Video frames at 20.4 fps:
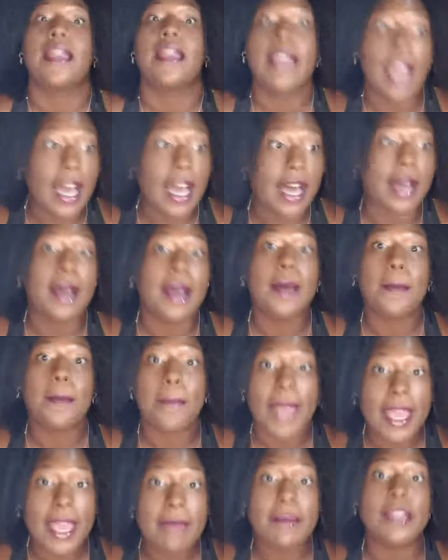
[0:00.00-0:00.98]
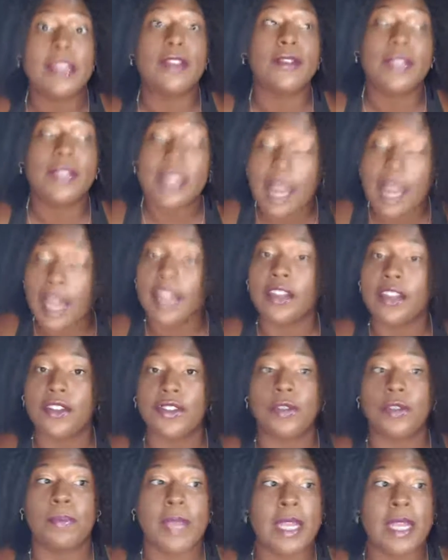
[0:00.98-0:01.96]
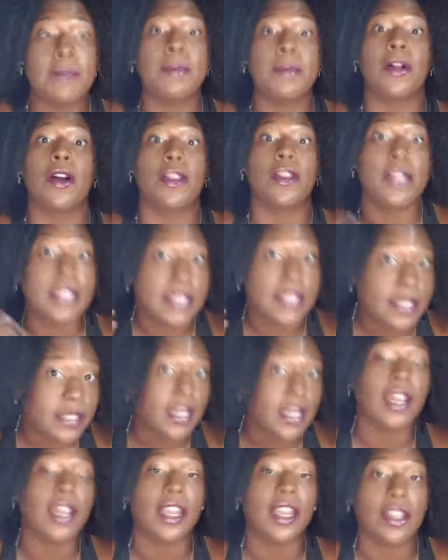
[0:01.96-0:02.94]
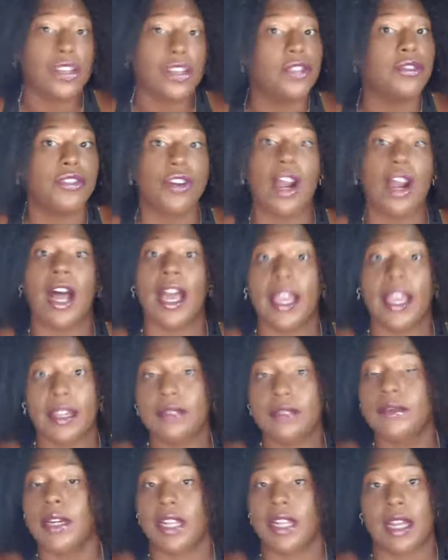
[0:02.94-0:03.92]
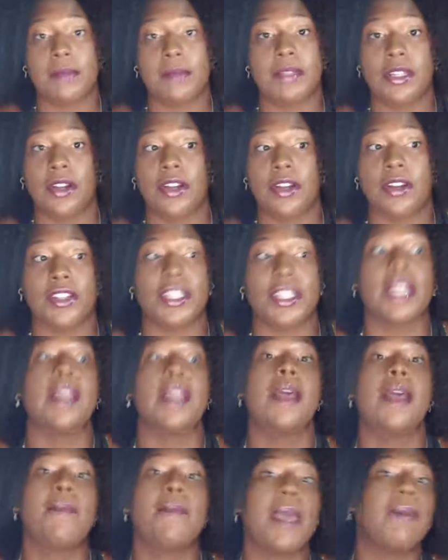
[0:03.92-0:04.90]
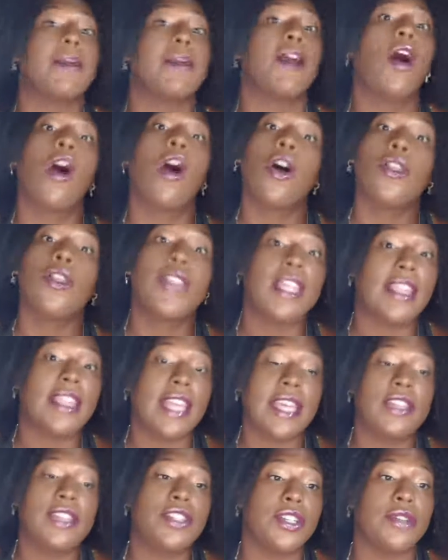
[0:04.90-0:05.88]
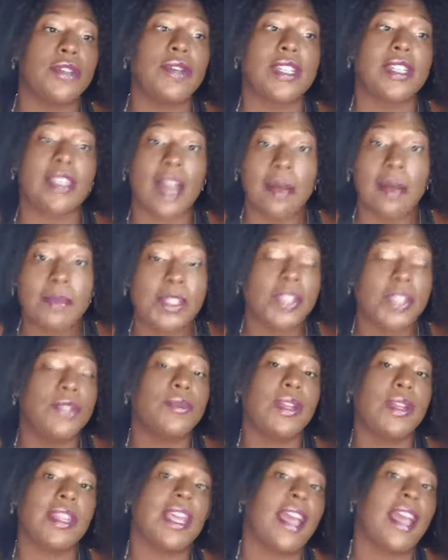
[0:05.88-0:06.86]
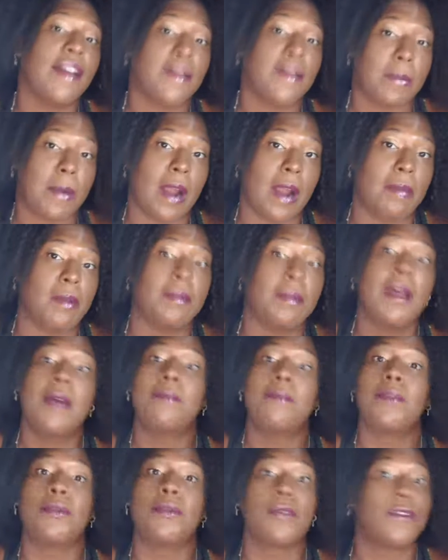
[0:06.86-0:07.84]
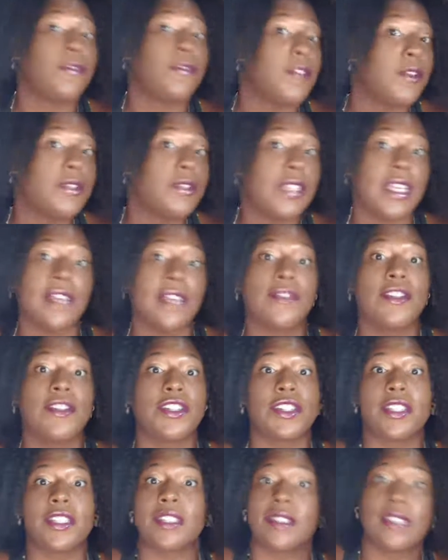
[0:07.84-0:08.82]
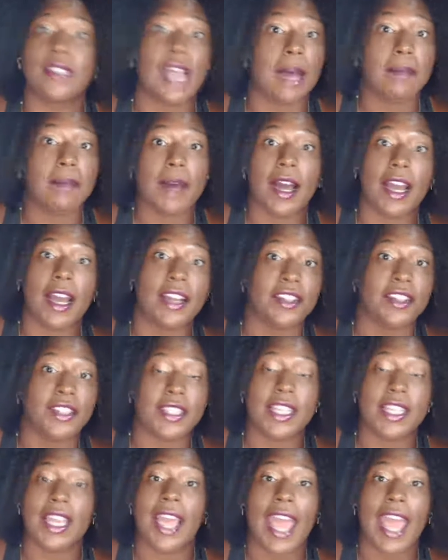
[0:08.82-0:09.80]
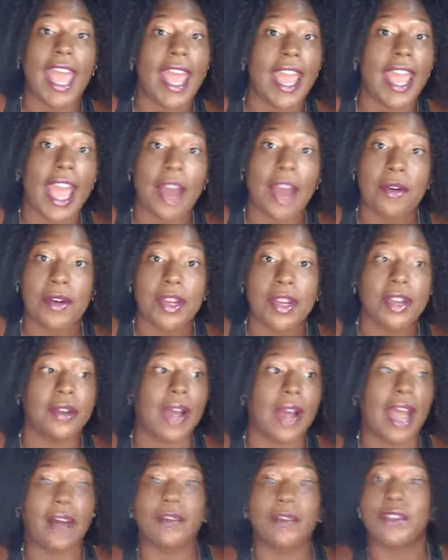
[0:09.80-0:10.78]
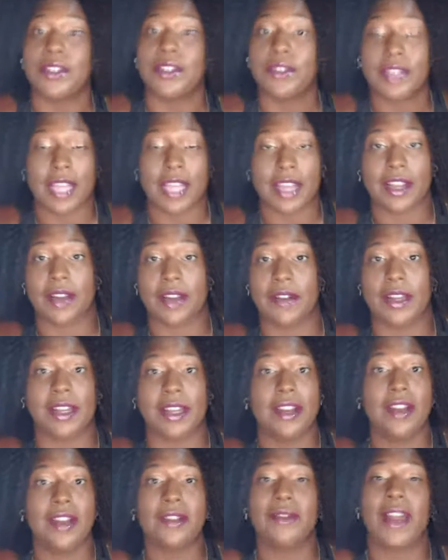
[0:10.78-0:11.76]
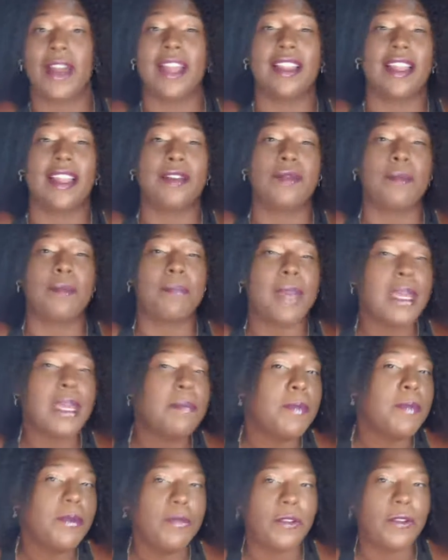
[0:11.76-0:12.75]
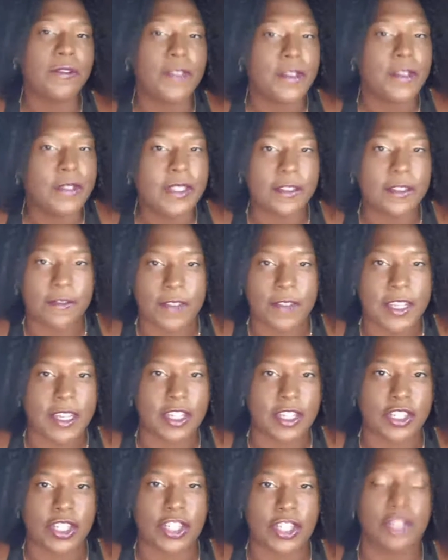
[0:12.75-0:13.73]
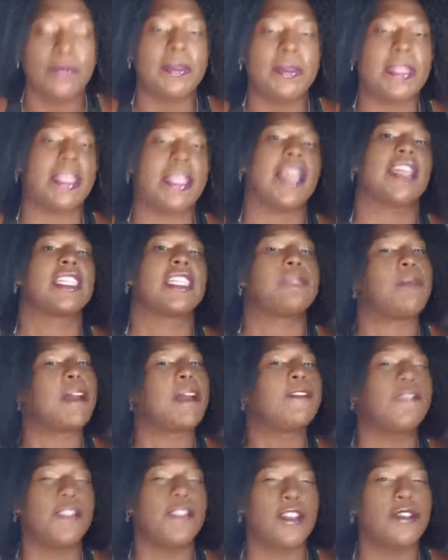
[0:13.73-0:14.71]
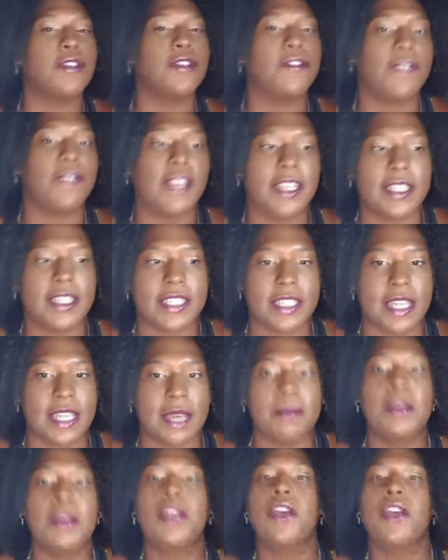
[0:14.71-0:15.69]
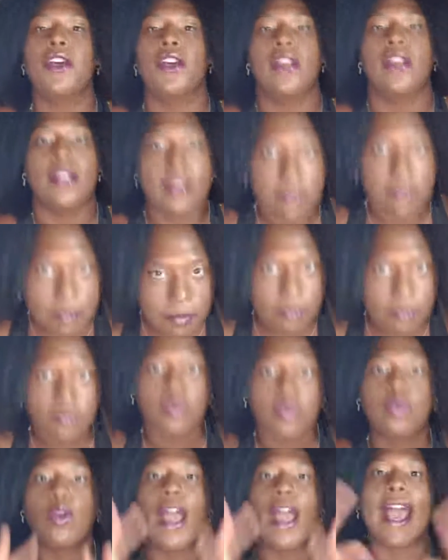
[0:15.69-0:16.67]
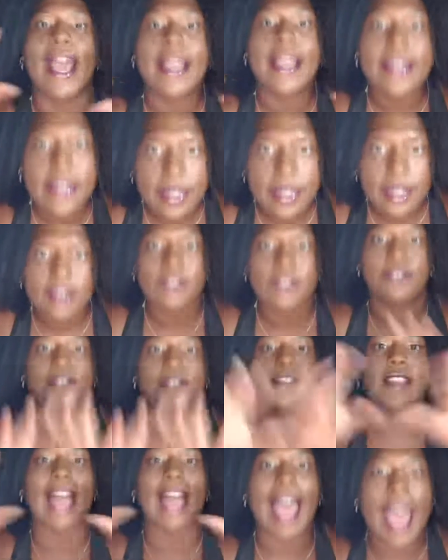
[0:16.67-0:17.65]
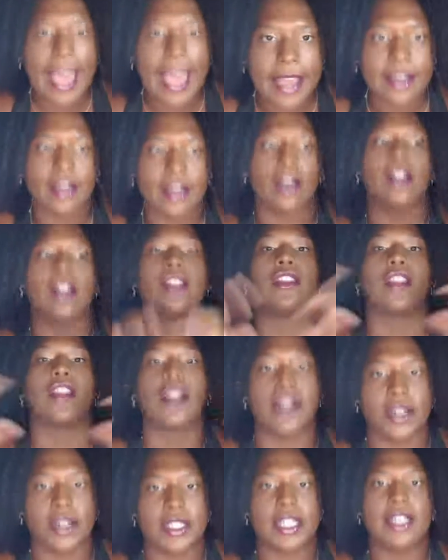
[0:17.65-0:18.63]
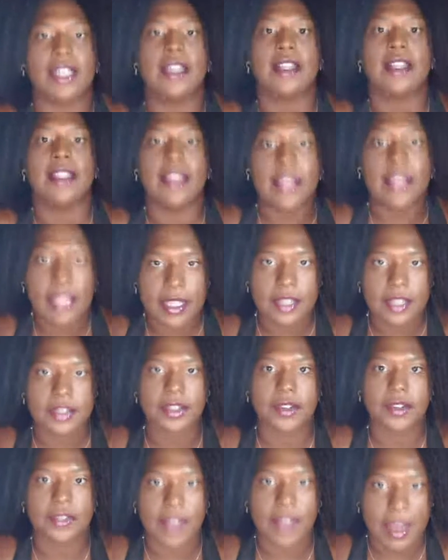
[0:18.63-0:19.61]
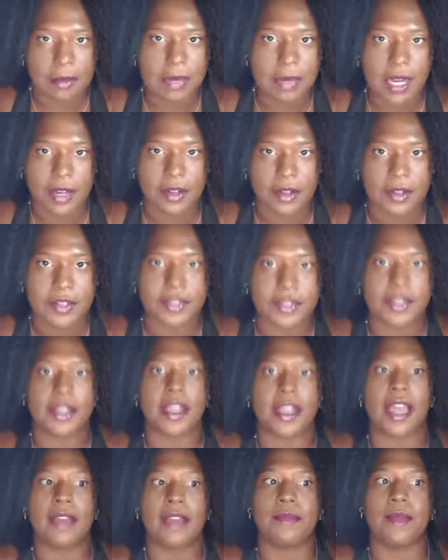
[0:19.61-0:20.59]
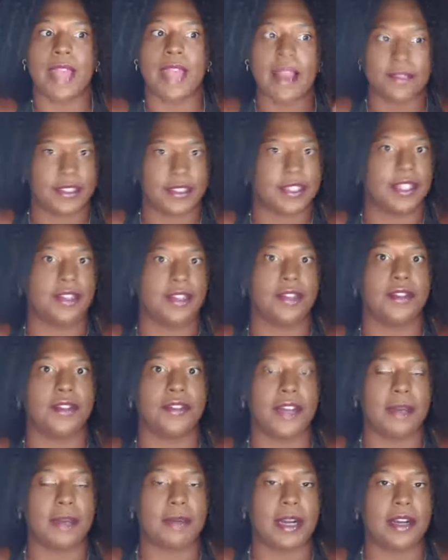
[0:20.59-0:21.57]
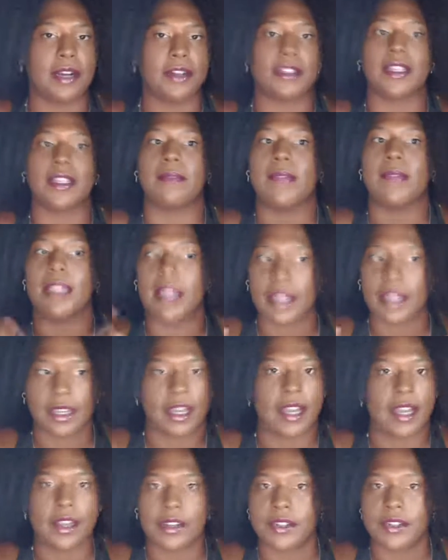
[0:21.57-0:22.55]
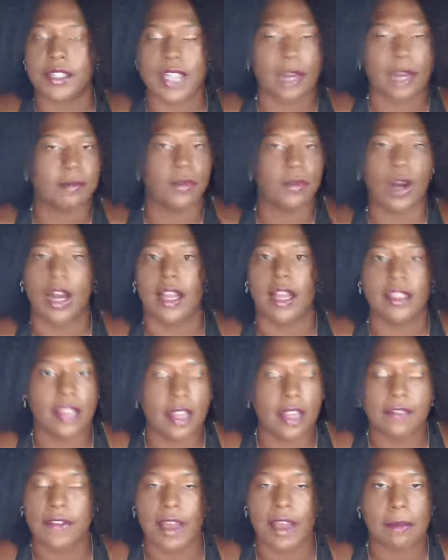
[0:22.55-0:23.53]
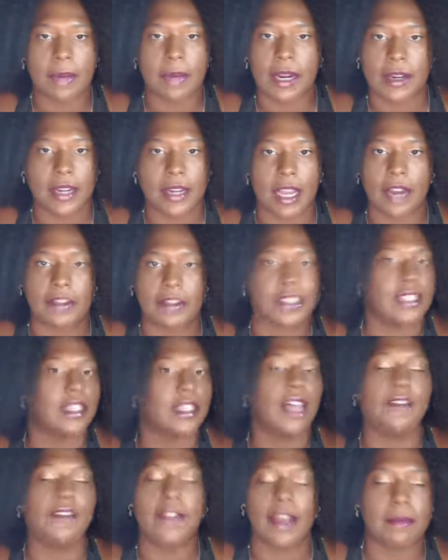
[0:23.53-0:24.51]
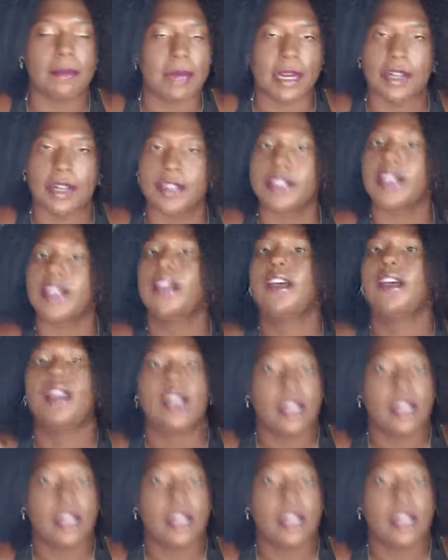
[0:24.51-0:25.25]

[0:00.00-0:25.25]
Yeah, maybe those 9 other people are sucking you dry when it comes to your energy. Maybe all that they do is come to you when they have a problem, but refuse to even just stop by and just say, hey, how are you? How is your day going? Right? Like when people refuse to feed into you, but they expect for you to feed into them, red flag alert. These are vampires, and we have to say no to vampires. I mean, I understand. I love Vampire Diaries, love vampires.